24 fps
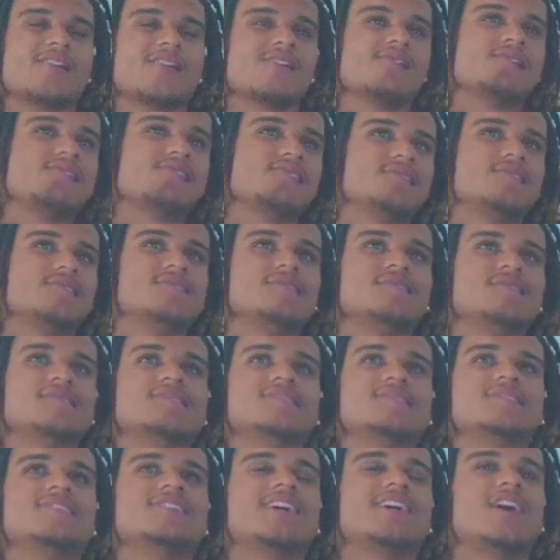
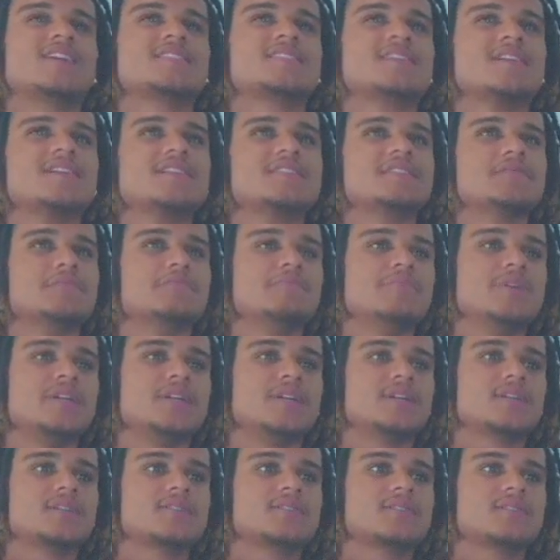I'd say it's a
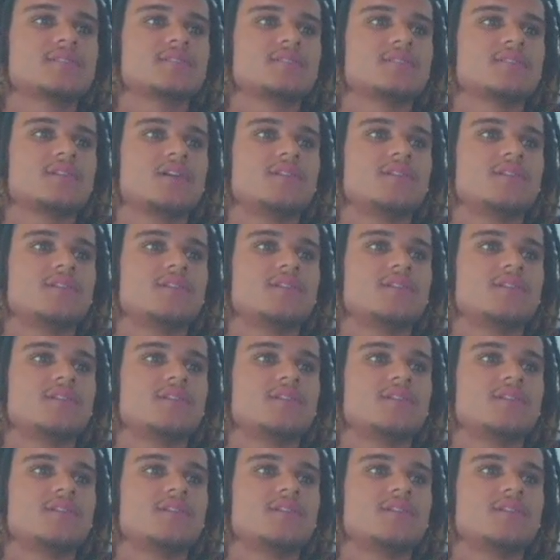mix.